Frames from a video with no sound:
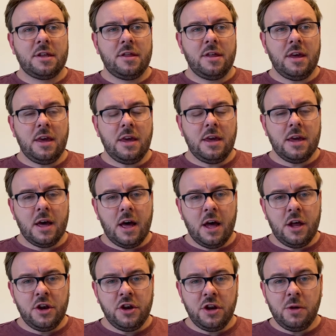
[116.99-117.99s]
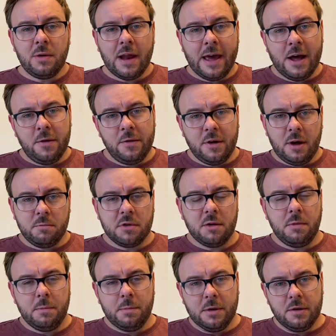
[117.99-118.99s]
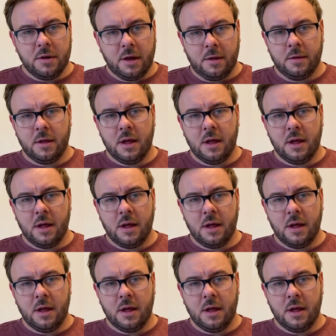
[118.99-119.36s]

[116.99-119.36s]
the new layout that I'm going to be building.